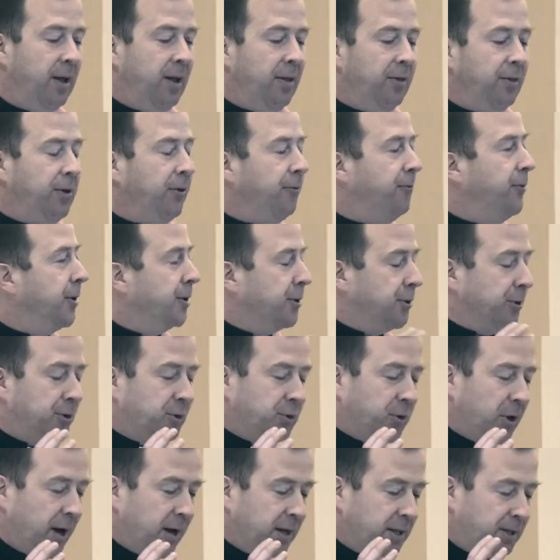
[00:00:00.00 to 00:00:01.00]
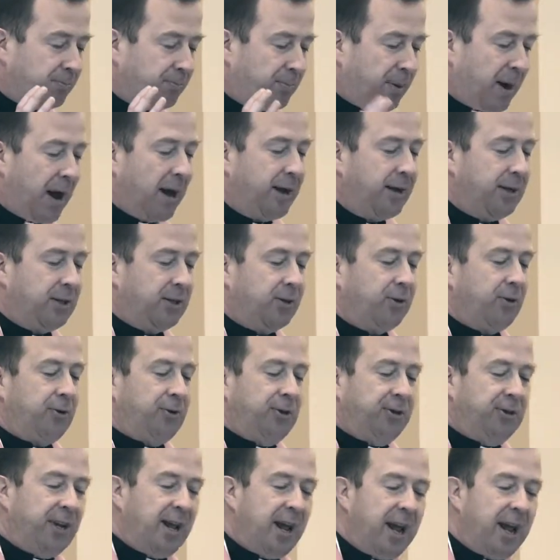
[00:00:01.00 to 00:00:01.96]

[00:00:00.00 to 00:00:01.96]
The official tries body searches,